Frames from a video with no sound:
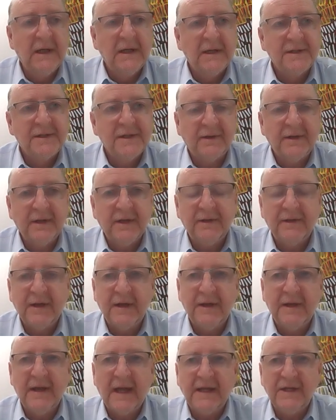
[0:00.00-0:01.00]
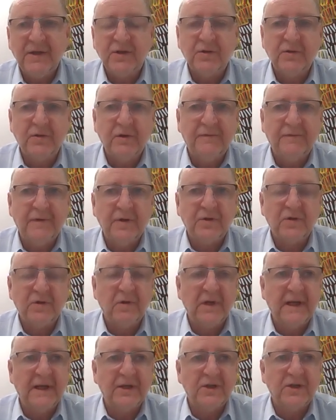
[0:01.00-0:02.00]
So the nature of virtual
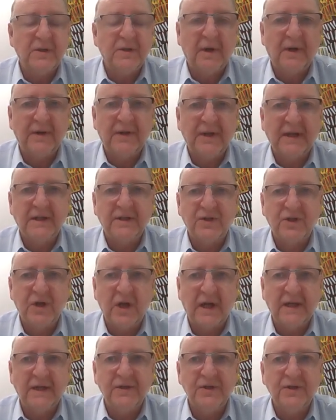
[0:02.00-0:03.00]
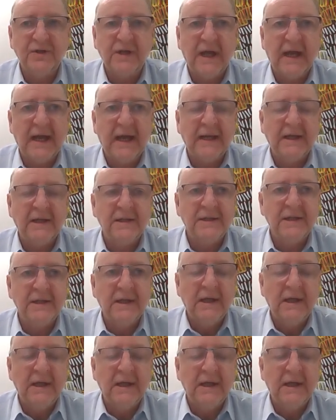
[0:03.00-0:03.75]
leadership, I think, has changed. And,